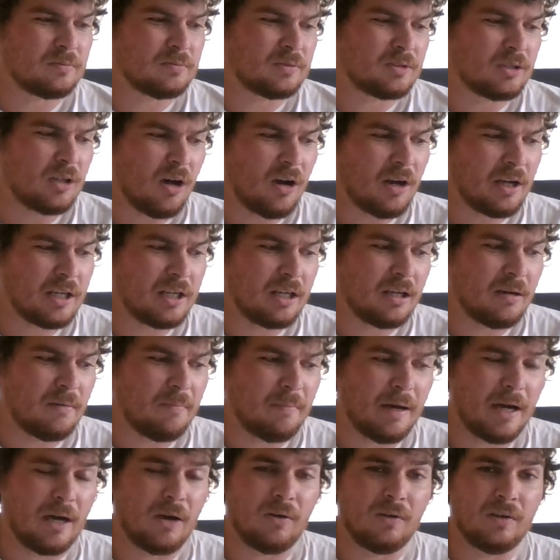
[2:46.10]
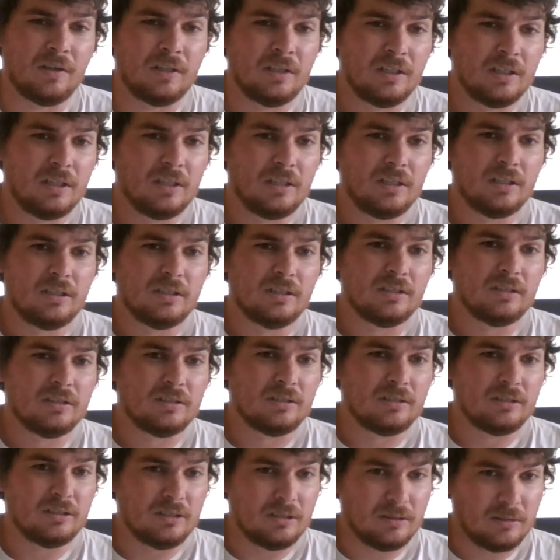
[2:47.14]
talking about
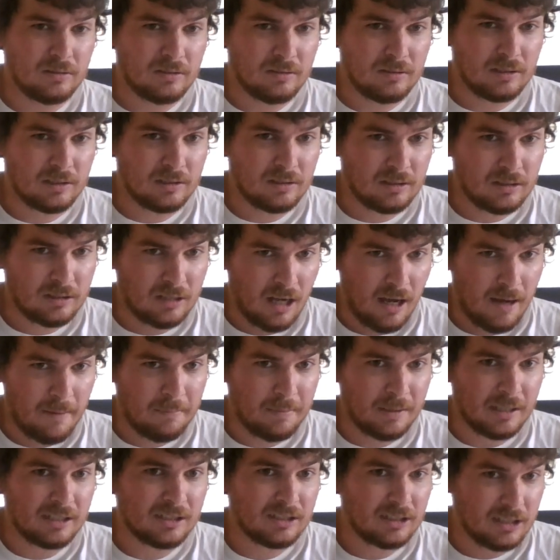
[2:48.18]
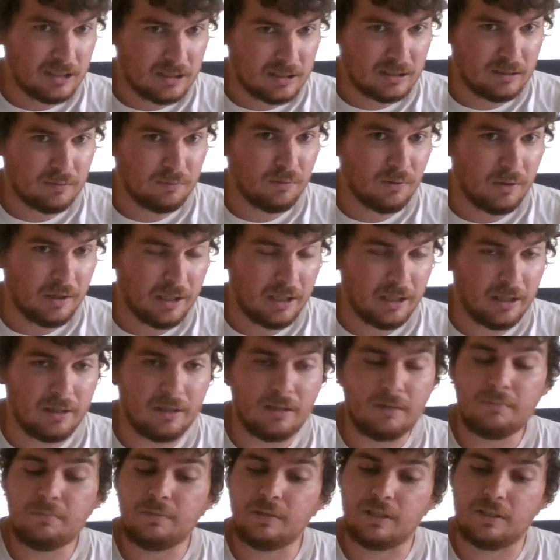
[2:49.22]
the topic
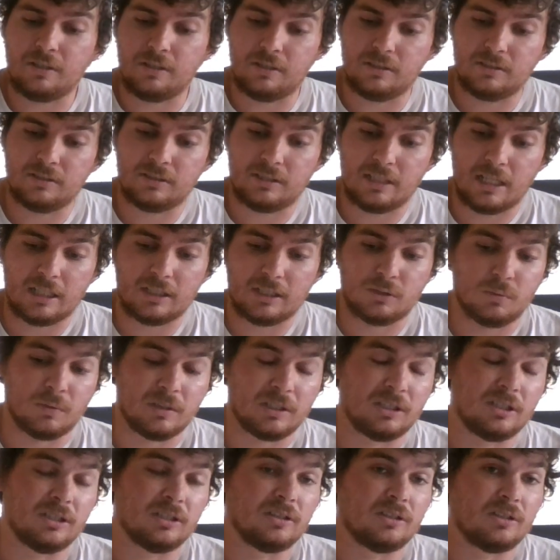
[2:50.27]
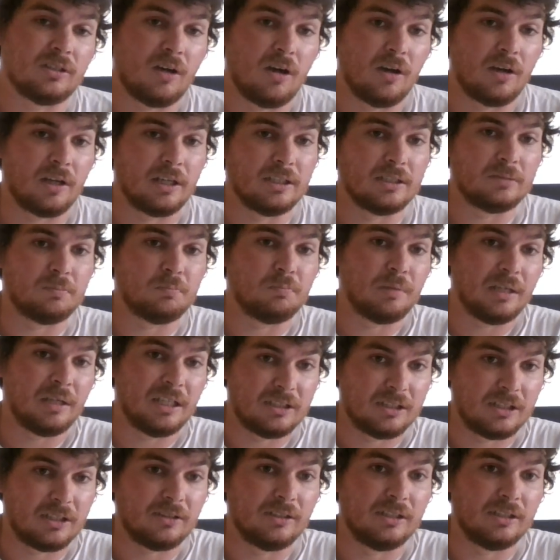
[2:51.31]
schizophrenia, because that's what the song is
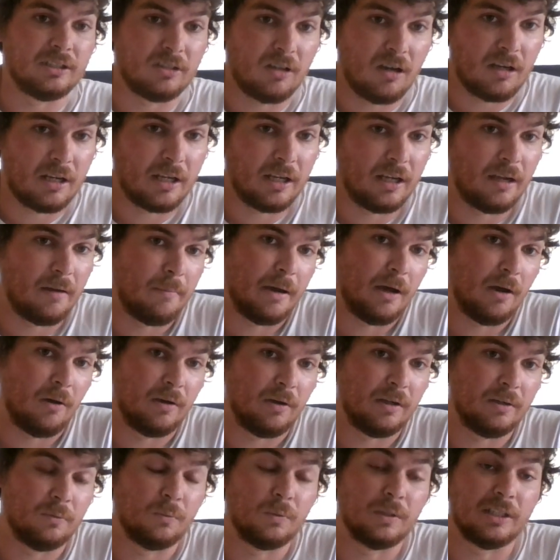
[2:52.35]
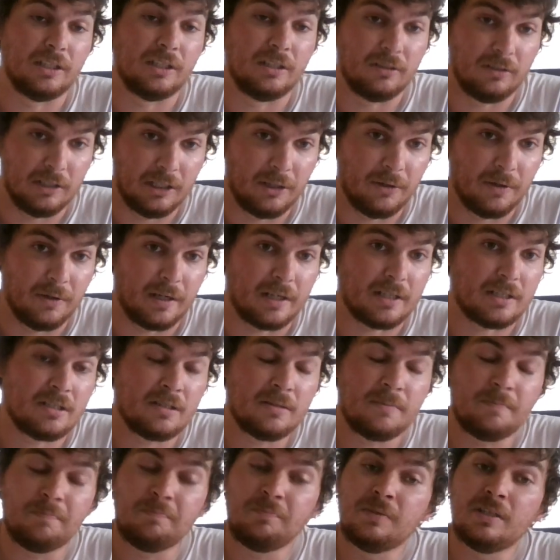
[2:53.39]
basically talking about with the
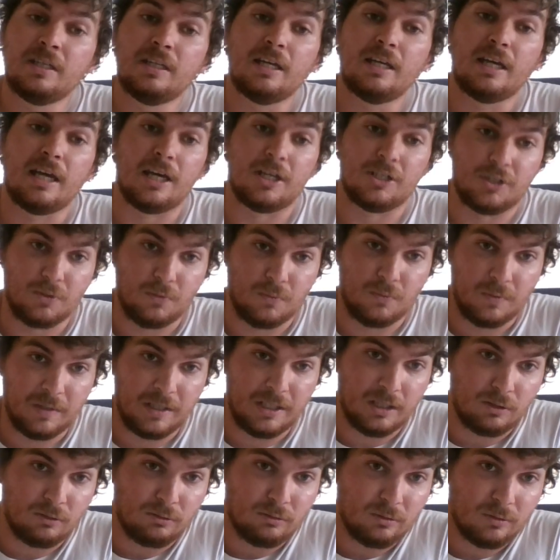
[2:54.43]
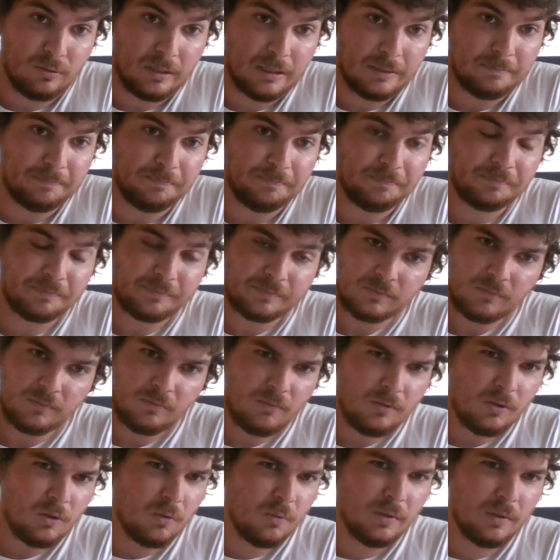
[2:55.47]
lyrics as you read through it.
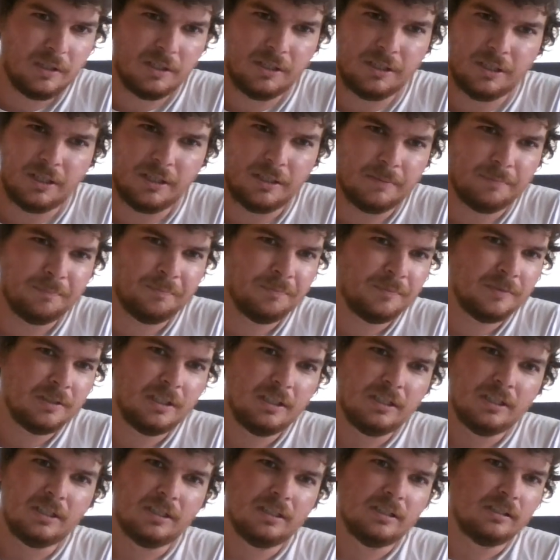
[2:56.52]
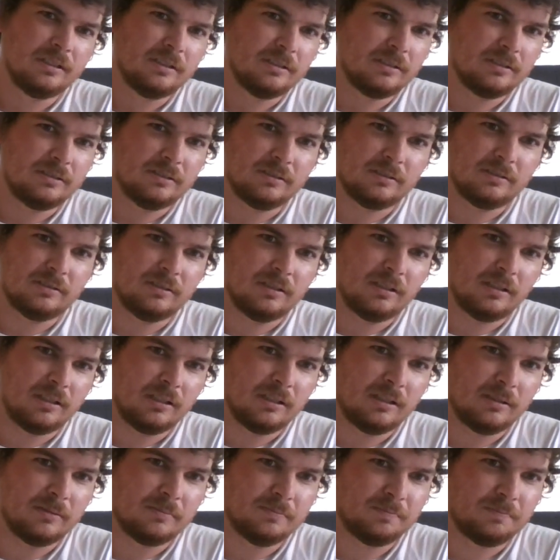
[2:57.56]
With the
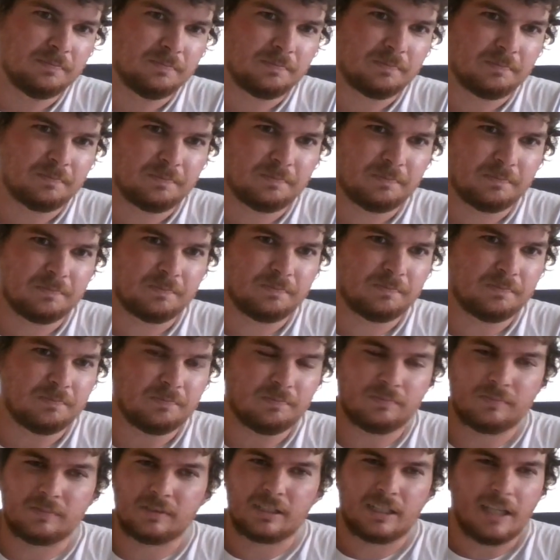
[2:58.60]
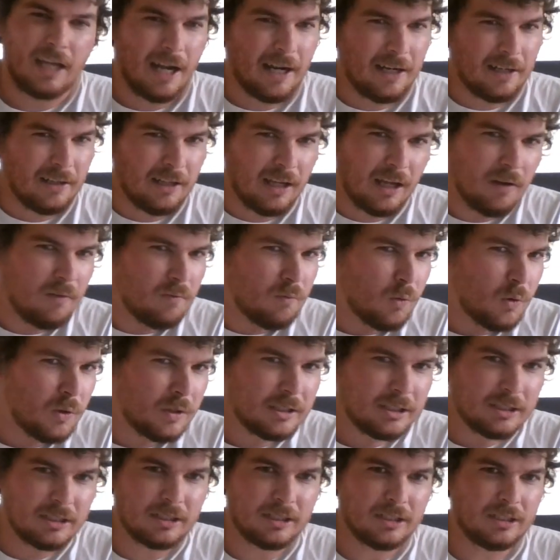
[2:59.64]
kind of like
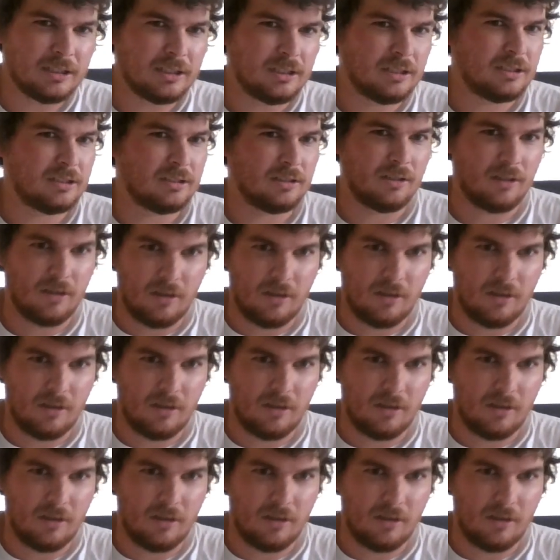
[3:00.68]
voices and